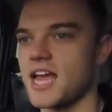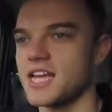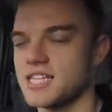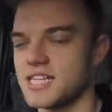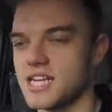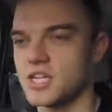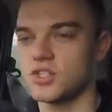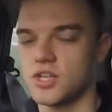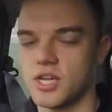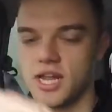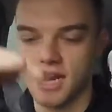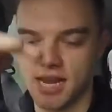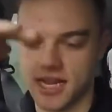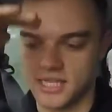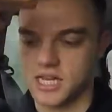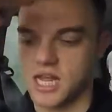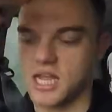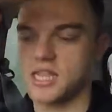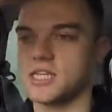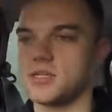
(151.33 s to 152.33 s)
It's literally a
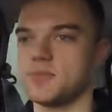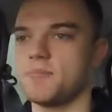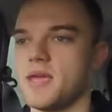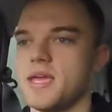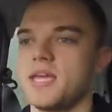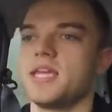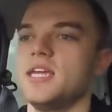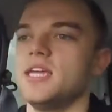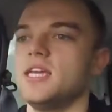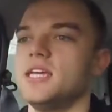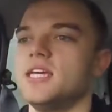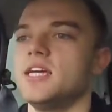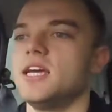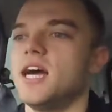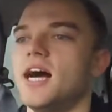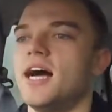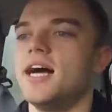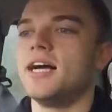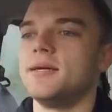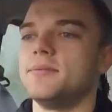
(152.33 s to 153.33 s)
list like this big.
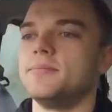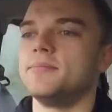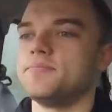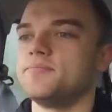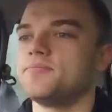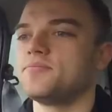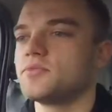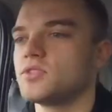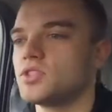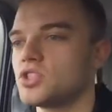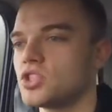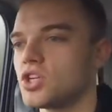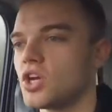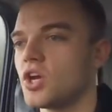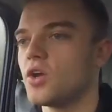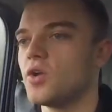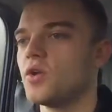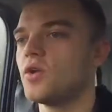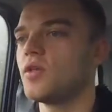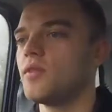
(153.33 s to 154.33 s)

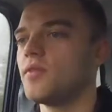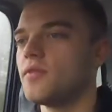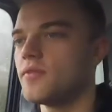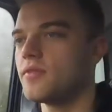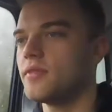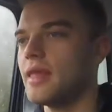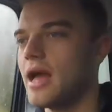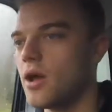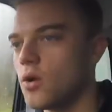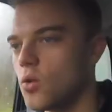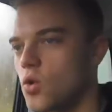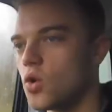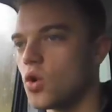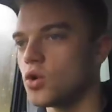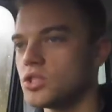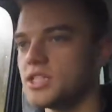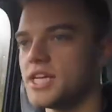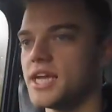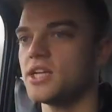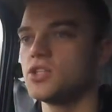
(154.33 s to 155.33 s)
So that all
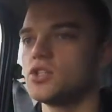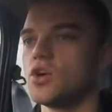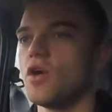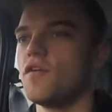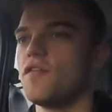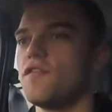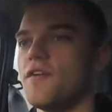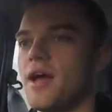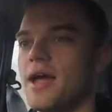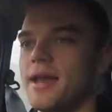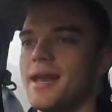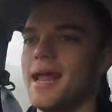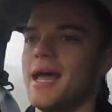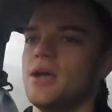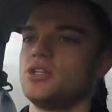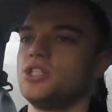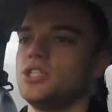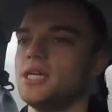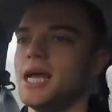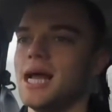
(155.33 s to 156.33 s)
got ticked off, and now
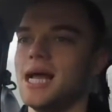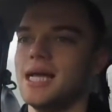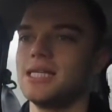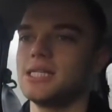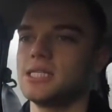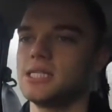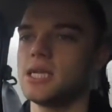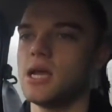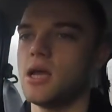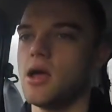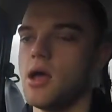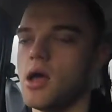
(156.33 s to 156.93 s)
she has